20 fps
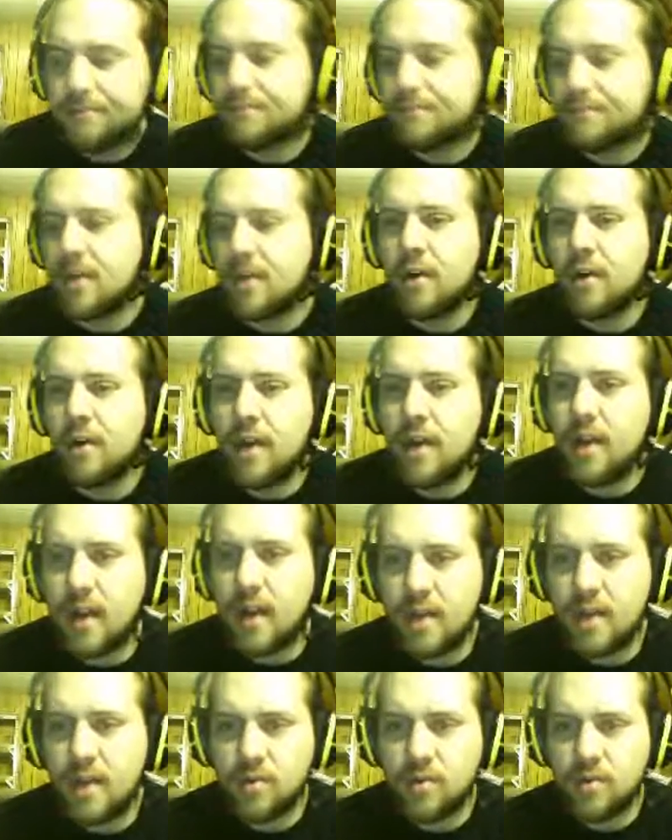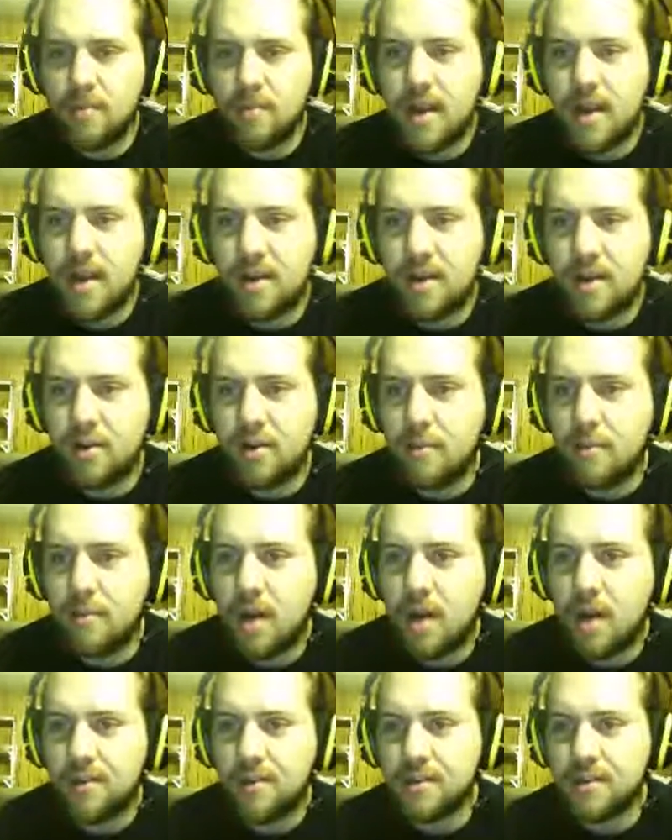Alright guys, we made it here to
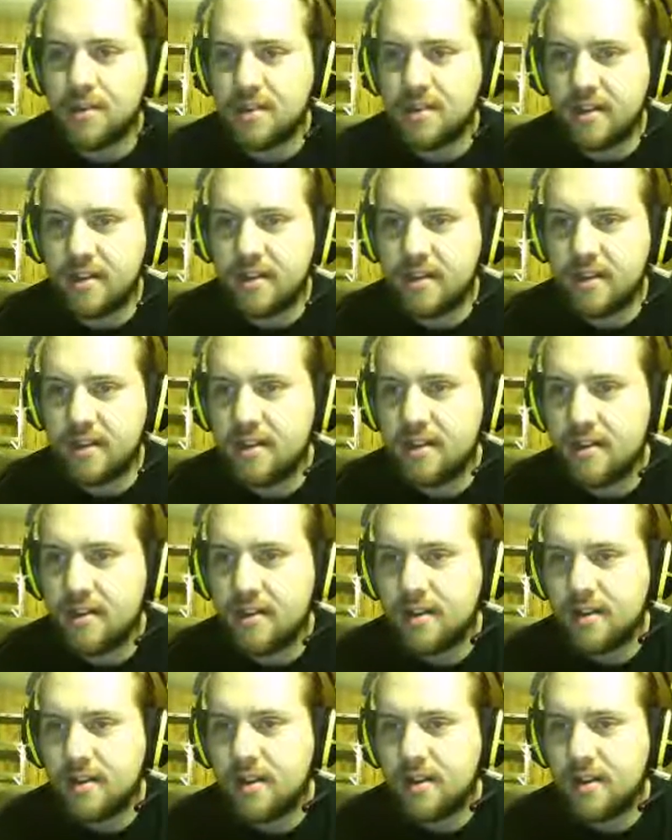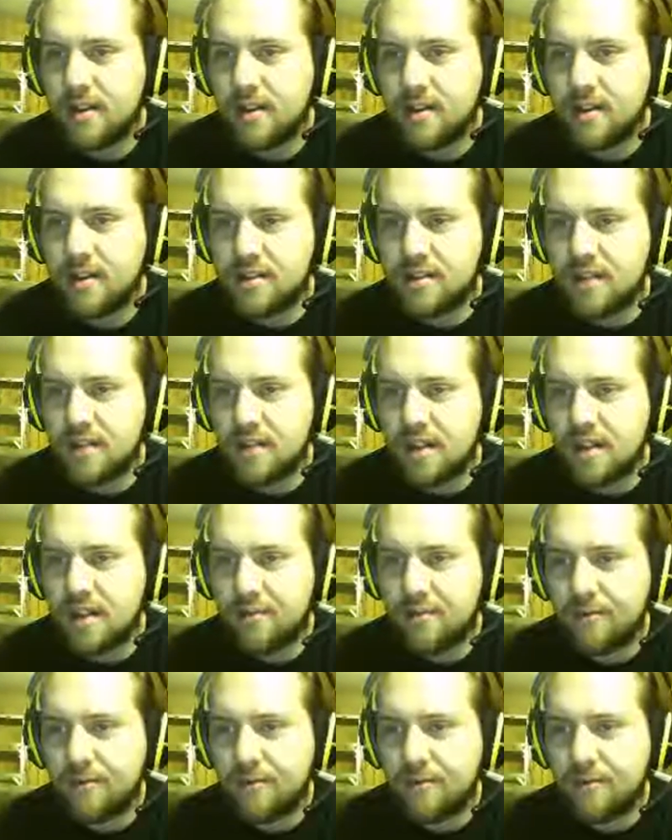Mauville City. Good stuff.